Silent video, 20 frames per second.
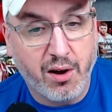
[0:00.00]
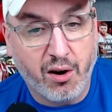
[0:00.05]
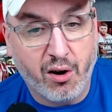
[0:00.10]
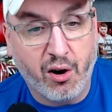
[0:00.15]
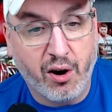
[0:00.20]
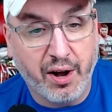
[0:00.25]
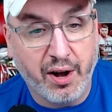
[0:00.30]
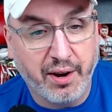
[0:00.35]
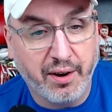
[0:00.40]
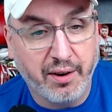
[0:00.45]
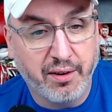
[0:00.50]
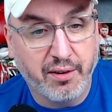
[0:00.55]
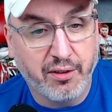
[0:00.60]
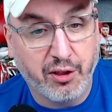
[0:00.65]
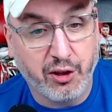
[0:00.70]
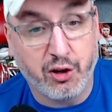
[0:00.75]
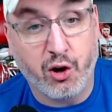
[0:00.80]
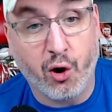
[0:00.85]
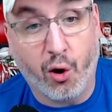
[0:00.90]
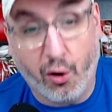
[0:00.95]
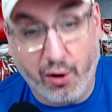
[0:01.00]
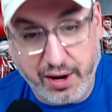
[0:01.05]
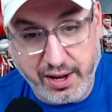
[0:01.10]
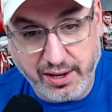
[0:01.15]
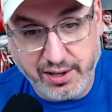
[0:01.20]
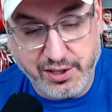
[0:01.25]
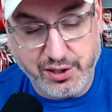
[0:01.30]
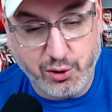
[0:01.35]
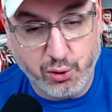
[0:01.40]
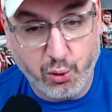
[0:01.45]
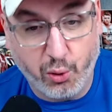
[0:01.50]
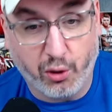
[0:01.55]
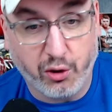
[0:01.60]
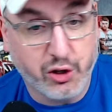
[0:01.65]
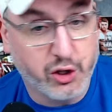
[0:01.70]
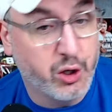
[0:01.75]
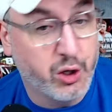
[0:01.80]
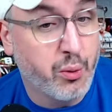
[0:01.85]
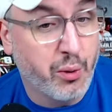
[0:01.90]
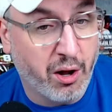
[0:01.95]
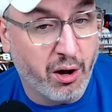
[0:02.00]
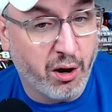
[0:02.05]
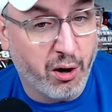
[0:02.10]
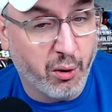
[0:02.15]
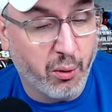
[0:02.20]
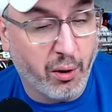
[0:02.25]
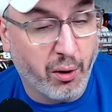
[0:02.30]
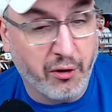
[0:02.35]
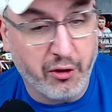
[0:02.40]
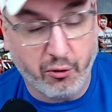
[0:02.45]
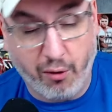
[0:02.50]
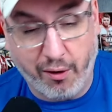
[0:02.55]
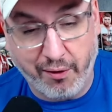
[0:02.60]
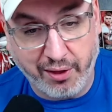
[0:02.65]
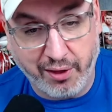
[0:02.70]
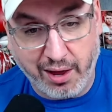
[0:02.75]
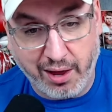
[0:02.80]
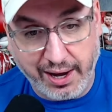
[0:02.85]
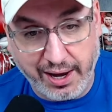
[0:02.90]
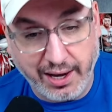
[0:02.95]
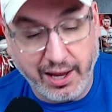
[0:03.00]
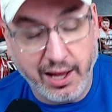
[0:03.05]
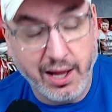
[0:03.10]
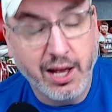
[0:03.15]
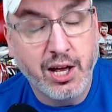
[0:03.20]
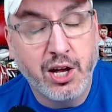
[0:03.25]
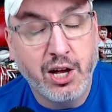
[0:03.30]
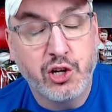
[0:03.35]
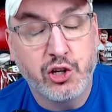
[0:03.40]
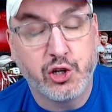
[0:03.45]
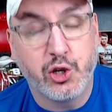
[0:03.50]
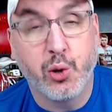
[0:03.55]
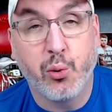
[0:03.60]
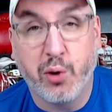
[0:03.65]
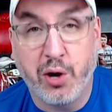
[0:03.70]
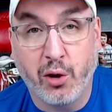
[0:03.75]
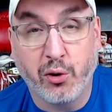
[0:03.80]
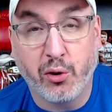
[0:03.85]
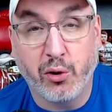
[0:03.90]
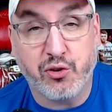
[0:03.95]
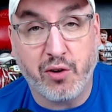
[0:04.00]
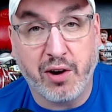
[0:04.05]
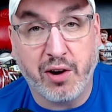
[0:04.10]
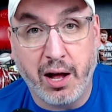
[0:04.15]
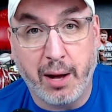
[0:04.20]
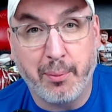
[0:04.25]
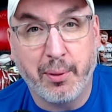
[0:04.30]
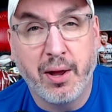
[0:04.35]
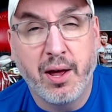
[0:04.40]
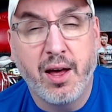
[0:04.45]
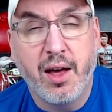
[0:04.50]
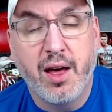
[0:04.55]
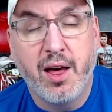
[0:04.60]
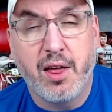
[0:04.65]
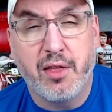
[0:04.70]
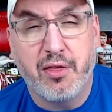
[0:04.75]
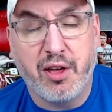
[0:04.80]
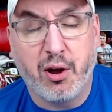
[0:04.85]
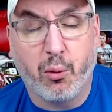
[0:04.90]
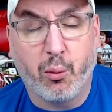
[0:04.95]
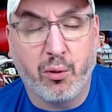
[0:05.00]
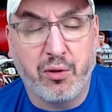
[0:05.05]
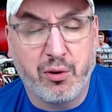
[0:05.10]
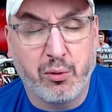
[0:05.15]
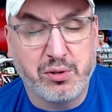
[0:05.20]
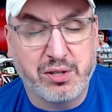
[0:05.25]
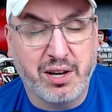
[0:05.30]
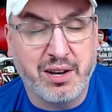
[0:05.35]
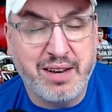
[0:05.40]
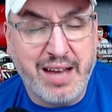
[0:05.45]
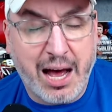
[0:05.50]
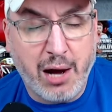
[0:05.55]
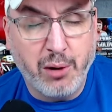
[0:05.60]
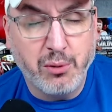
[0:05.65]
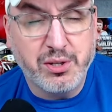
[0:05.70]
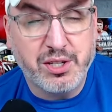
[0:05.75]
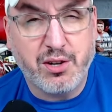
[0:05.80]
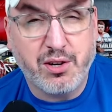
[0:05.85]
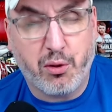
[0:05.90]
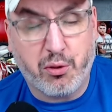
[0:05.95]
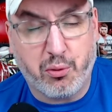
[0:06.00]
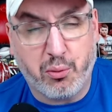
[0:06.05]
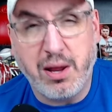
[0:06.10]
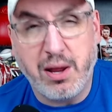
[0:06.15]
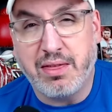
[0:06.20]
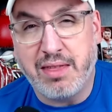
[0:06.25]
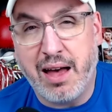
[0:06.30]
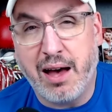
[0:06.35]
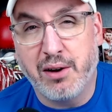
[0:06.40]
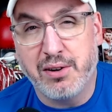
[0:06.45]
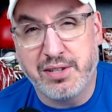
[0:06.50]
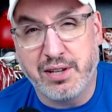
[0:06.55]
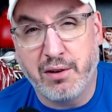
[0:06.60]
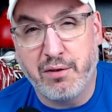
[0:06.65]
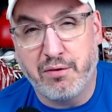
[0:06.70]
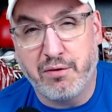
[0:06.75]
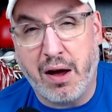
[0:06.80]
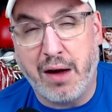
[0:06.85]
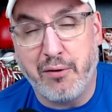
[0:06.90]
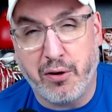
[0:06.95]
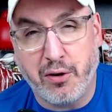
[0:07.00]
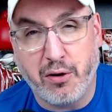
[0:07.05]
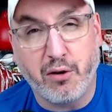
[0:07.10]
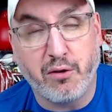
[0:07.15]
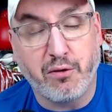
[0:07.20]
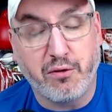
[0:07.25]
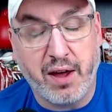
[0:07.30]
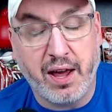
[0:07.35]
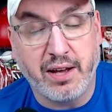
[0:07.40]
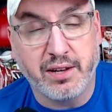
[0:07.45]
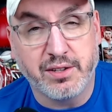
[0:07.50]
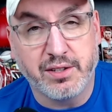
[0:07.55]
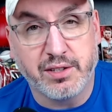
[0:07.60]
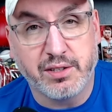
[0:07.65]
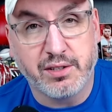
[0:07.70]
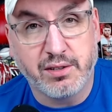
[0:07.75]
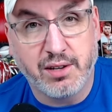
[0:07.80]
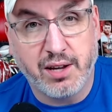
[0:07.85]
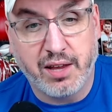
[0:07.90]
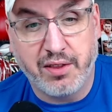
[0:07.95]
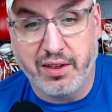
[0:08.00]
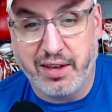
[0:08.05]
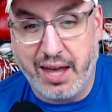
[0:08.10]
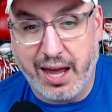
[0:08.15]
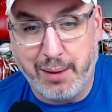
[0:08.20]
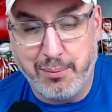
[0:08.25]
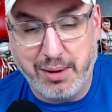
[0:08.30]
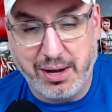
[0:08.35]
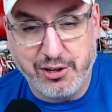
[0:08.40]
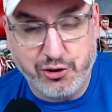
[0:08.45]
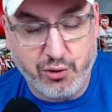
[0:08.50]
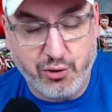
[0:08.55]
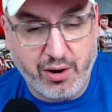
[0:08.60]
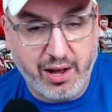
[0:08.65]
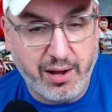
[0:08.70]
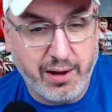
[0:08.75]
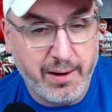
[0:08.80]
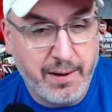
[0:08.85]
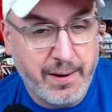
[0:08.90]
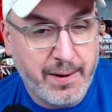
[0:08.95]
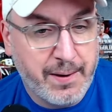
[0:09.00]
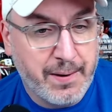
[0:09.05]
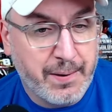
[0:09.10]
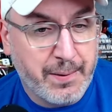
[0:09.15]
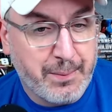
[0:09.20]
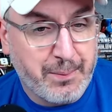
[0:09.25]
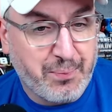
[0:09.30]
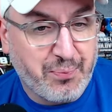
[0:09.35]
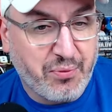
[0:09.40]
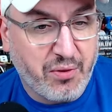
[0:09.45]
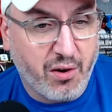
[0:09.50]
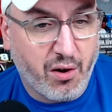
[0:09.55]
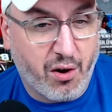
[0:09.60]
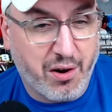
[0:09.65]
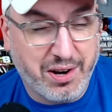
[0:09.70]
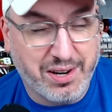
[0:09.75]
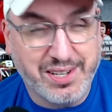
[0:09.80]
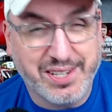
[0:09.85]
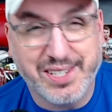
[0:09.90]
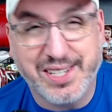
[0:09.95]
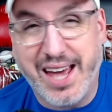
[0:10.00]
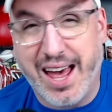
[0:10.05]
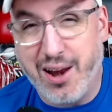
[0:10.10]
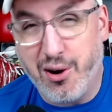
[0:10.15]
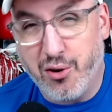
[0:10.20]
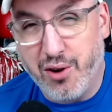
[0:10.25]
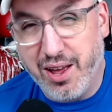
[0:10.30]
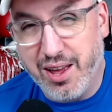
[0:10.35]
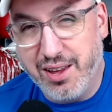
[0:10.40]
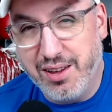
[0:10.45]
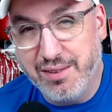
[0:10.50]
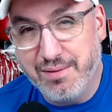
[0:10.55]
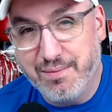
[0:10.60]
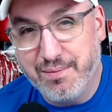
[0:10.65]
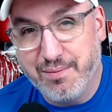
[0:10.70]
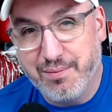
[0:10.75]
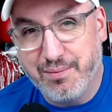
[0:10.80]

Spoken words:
on the Guardians, who are 2-0 on the run line, 2-0 straight up. There was announced 3,500 fans in the game yesterday. On a Saturday,